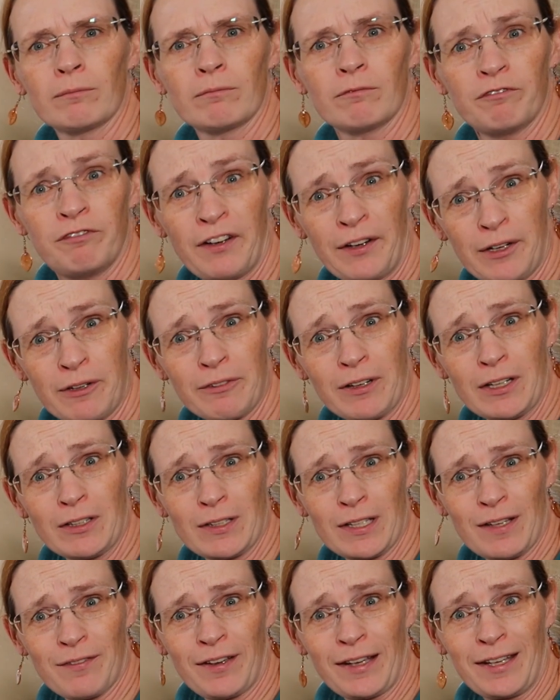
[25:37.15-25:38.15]
Very
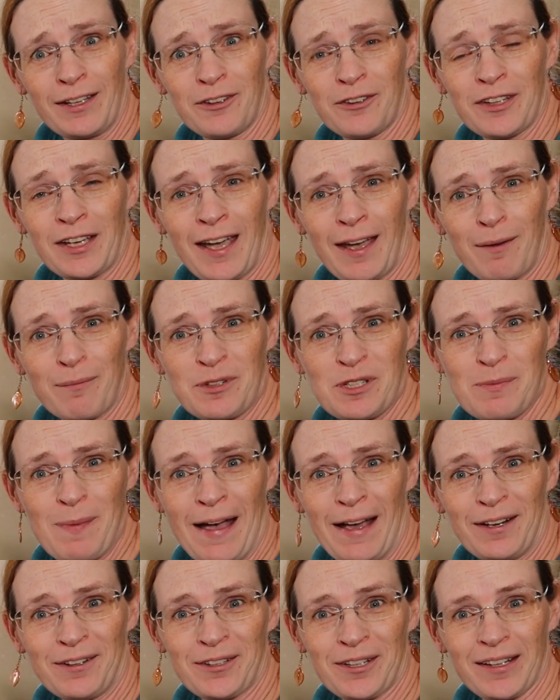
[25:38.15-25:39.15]
rarely have I killed the camera's
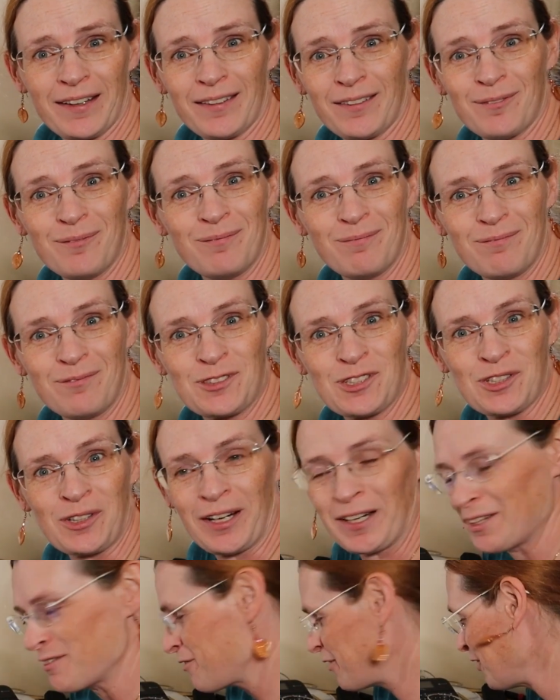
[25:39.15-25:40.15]
battery
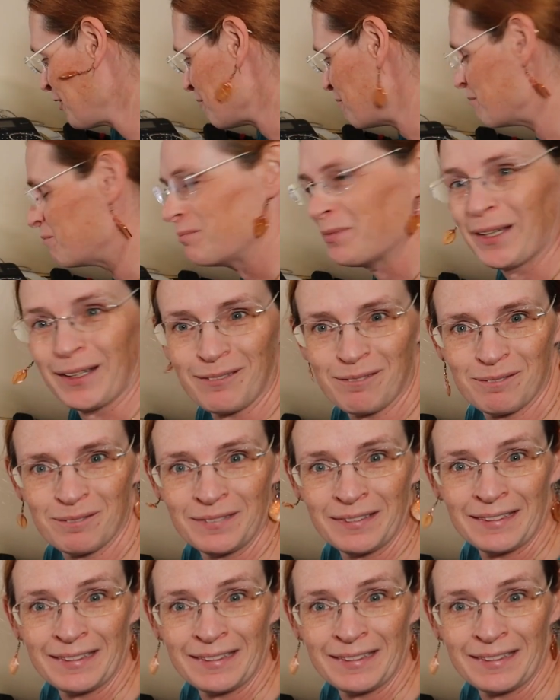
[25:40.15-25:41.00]
trying to film, but